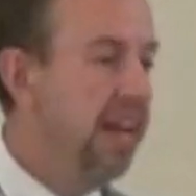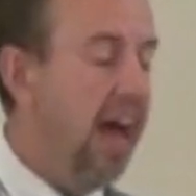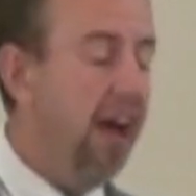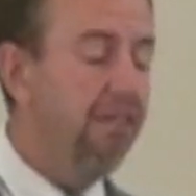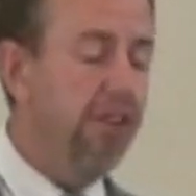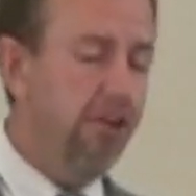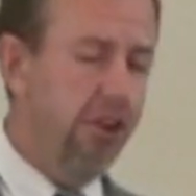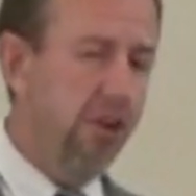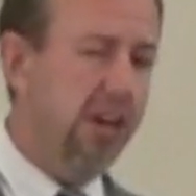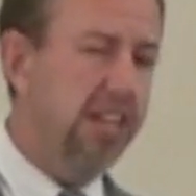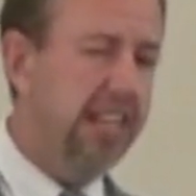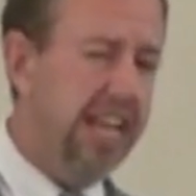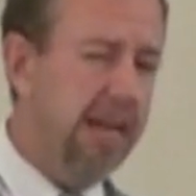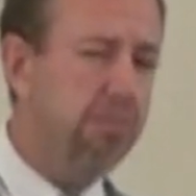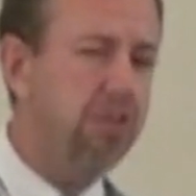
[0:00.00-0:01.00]
Now, if you do a
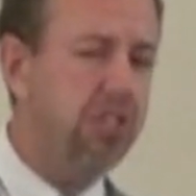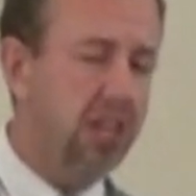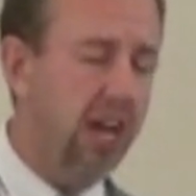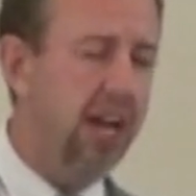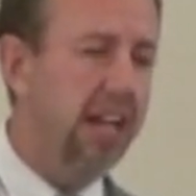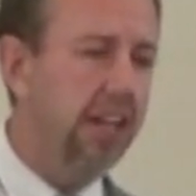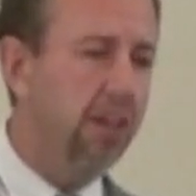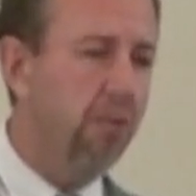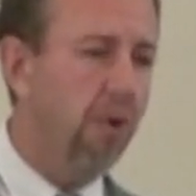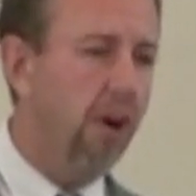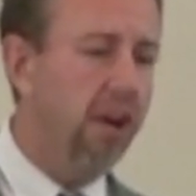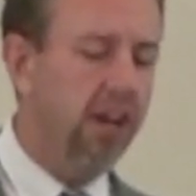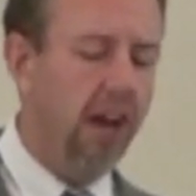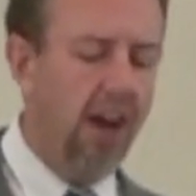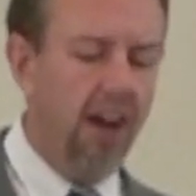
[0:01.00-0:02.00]
deep study of the
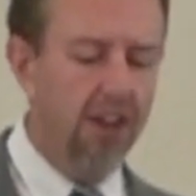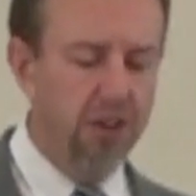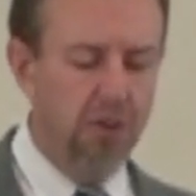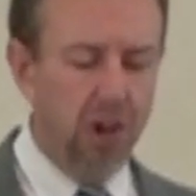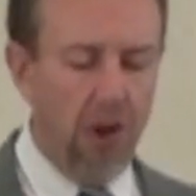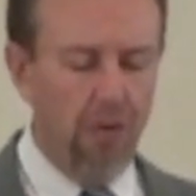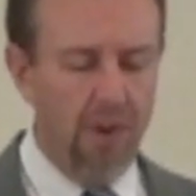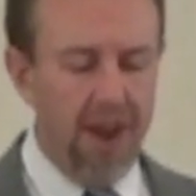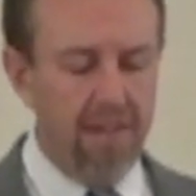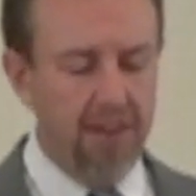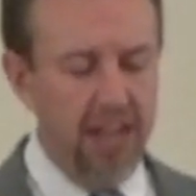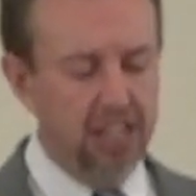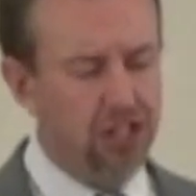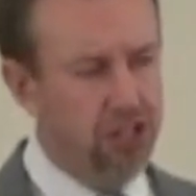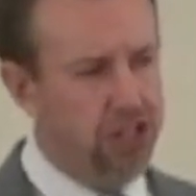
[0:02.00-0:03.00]
Word of God and you go to
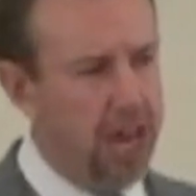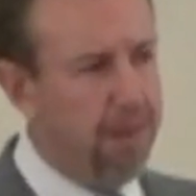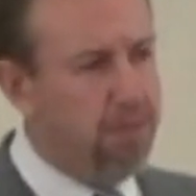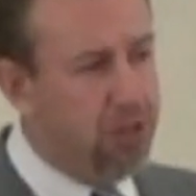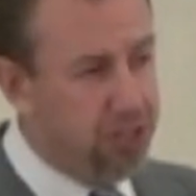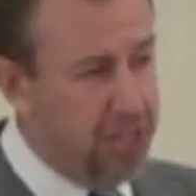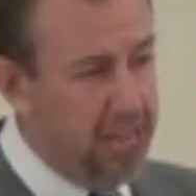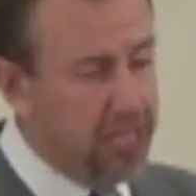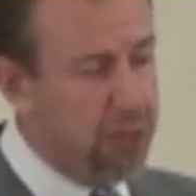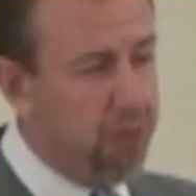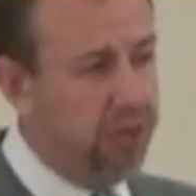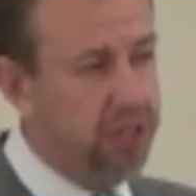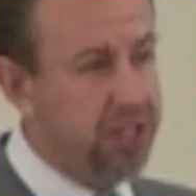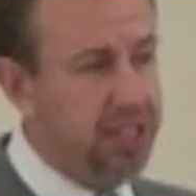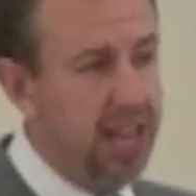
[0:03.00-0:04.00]
Revelation chapter 6,
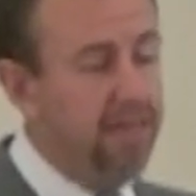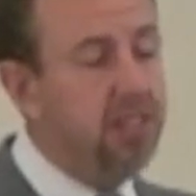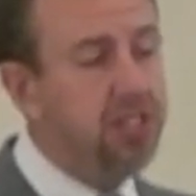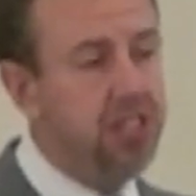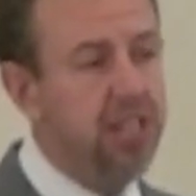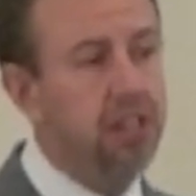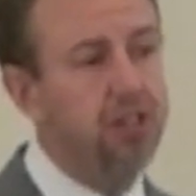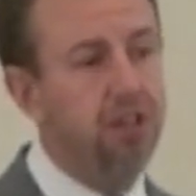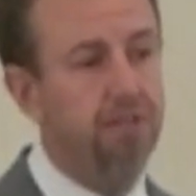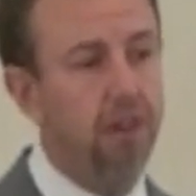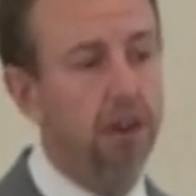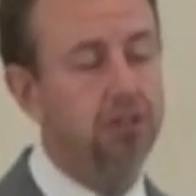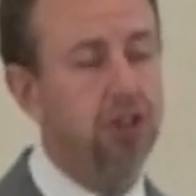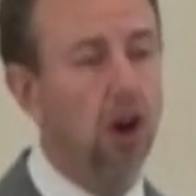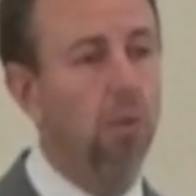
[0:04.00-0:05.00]
where the seven seals are
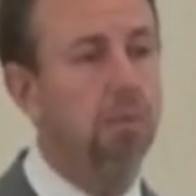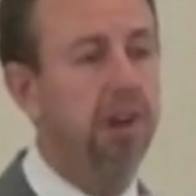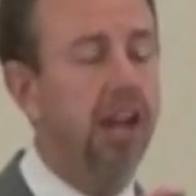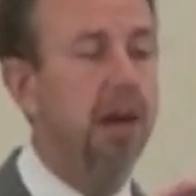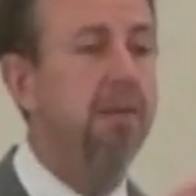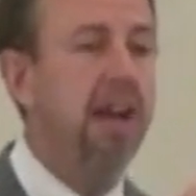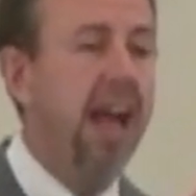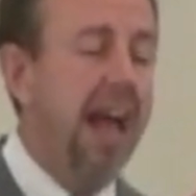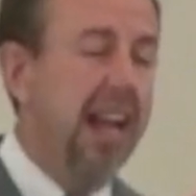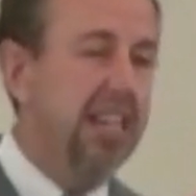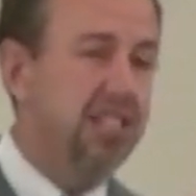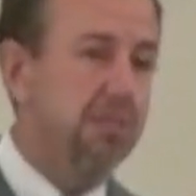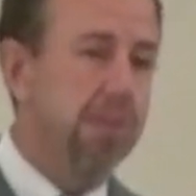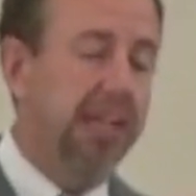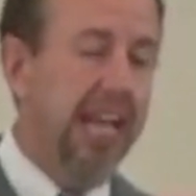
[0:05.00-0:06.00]
first opened up, and
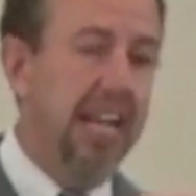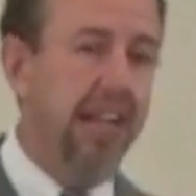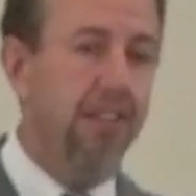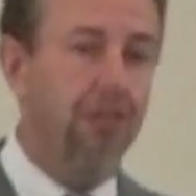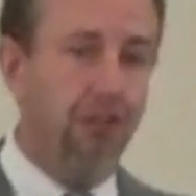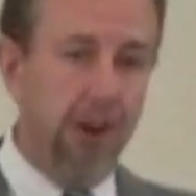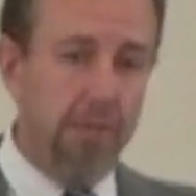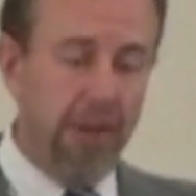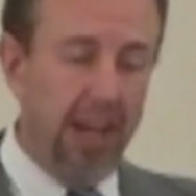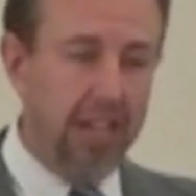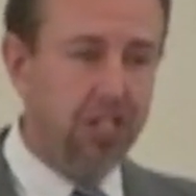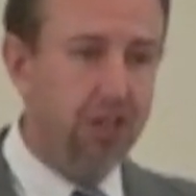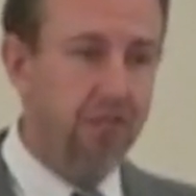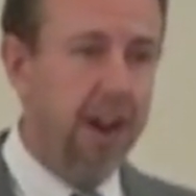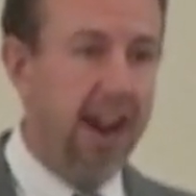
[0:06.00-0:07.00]
it's the beginning of the
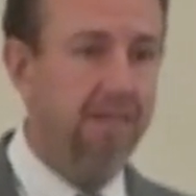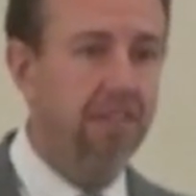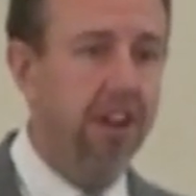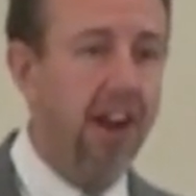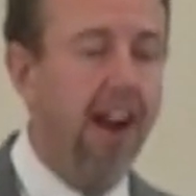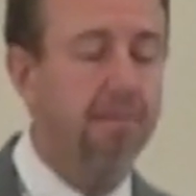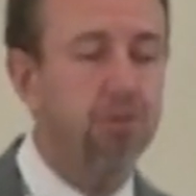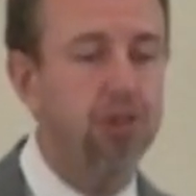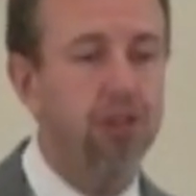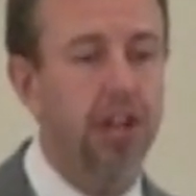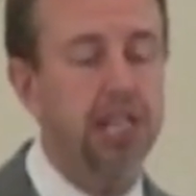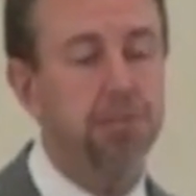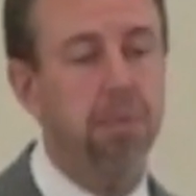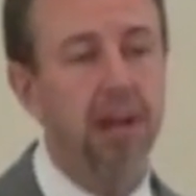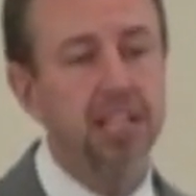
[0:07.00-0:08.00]
tribulation right after the rapture
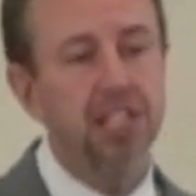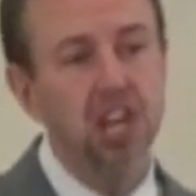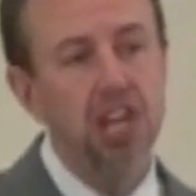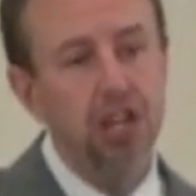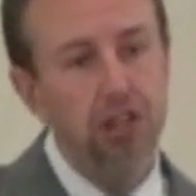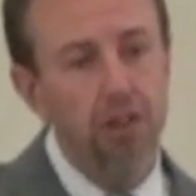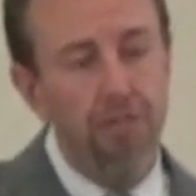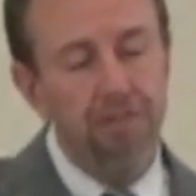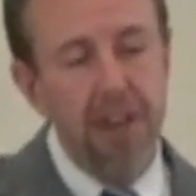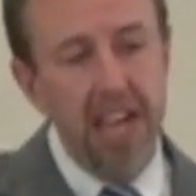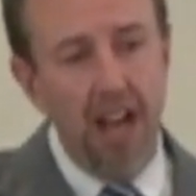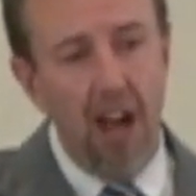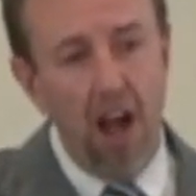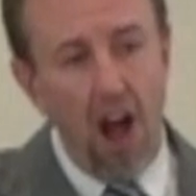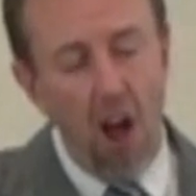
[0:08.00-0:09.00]
takes place, you'll
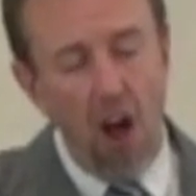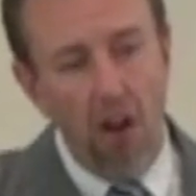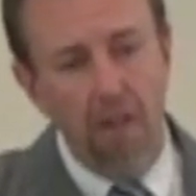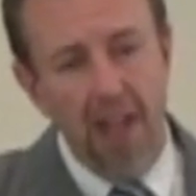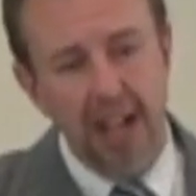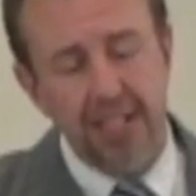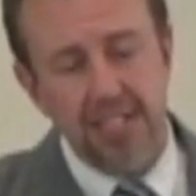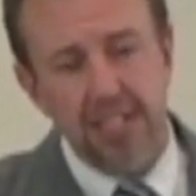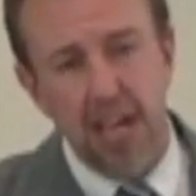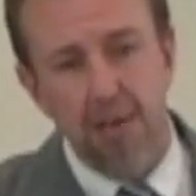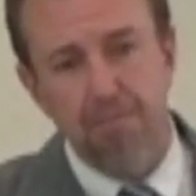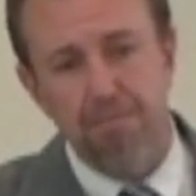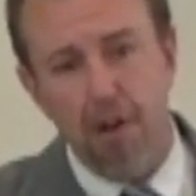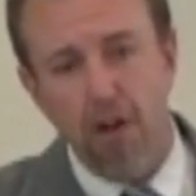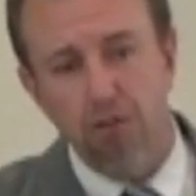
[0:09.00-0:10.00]
feel all that
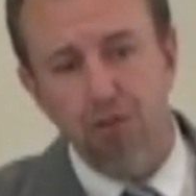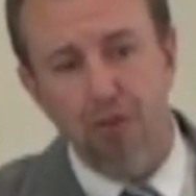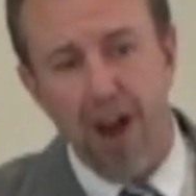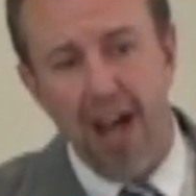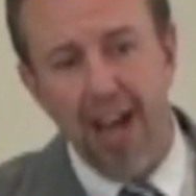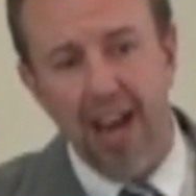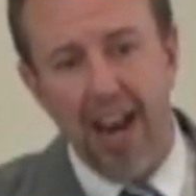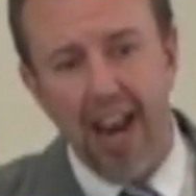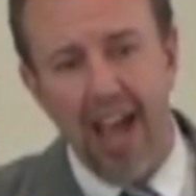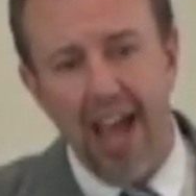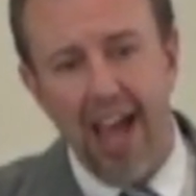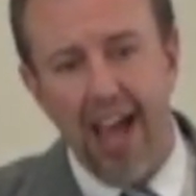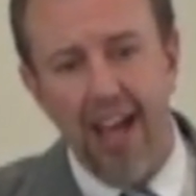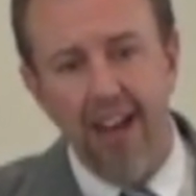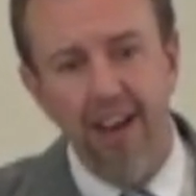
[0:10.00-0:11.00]
stuff falls right in
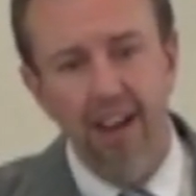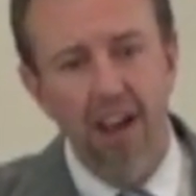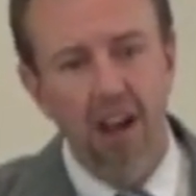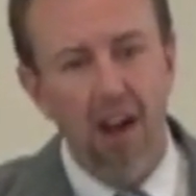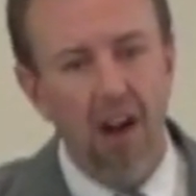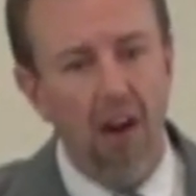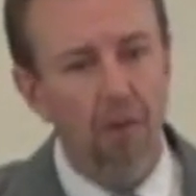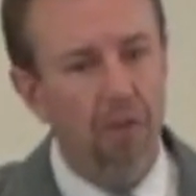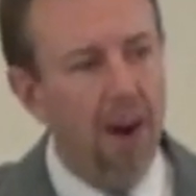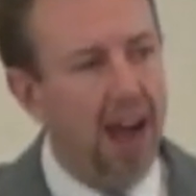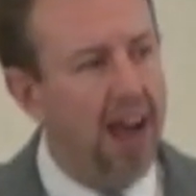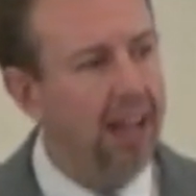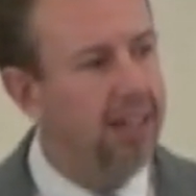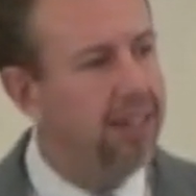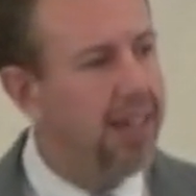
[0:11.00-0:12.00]
line, all
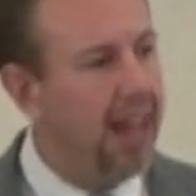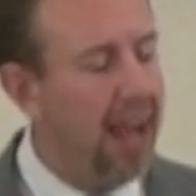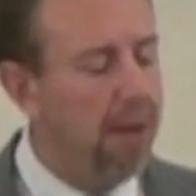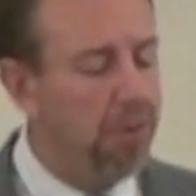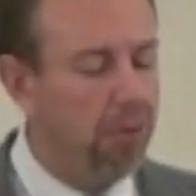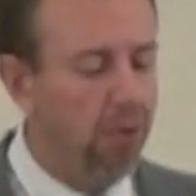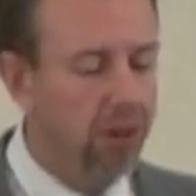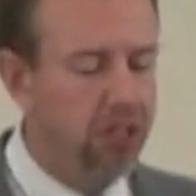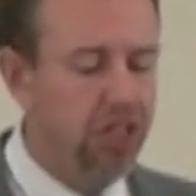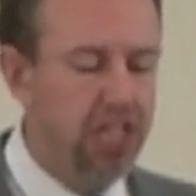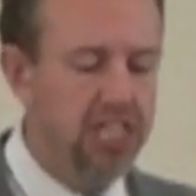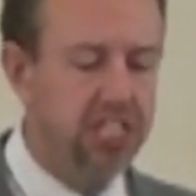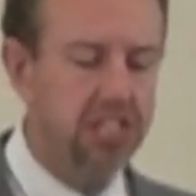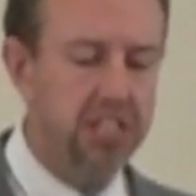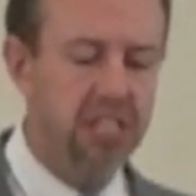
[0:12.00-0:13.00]
right in line with what
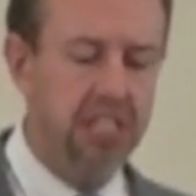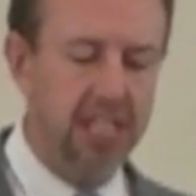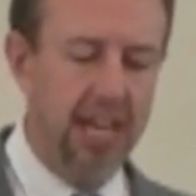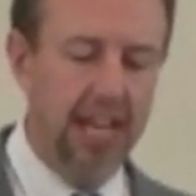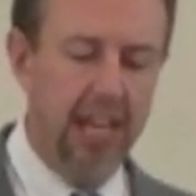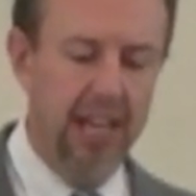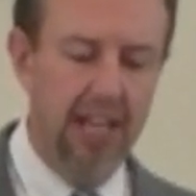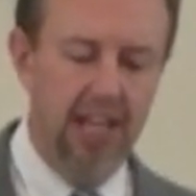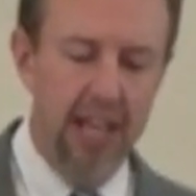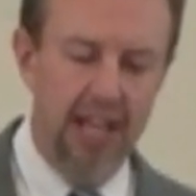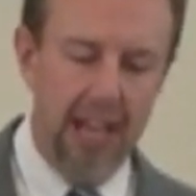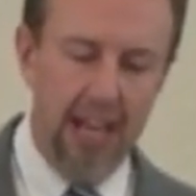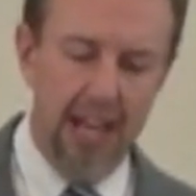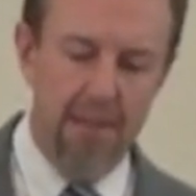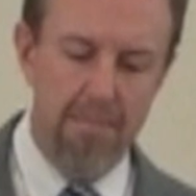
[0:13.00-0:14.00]
Jesus is saying
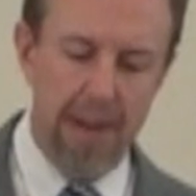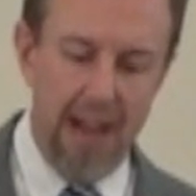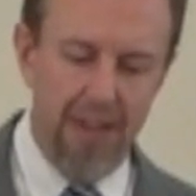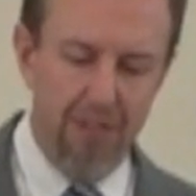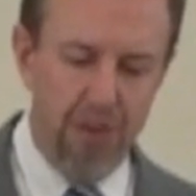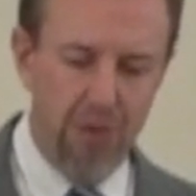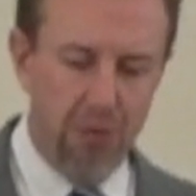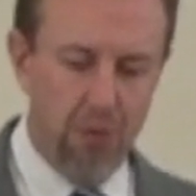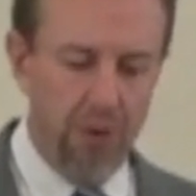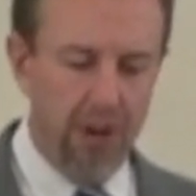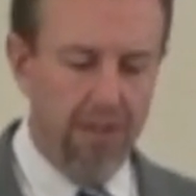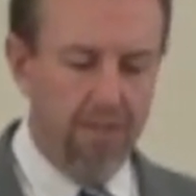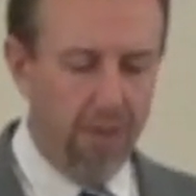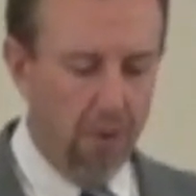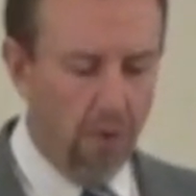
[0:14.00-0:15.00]
in Matthew
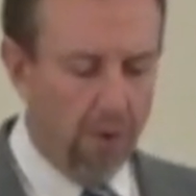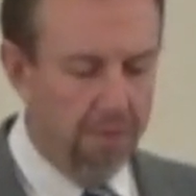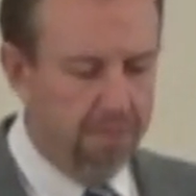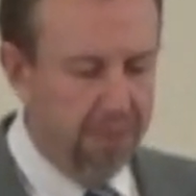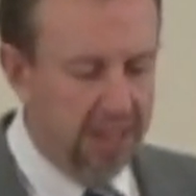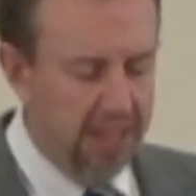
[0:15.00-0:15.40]
24.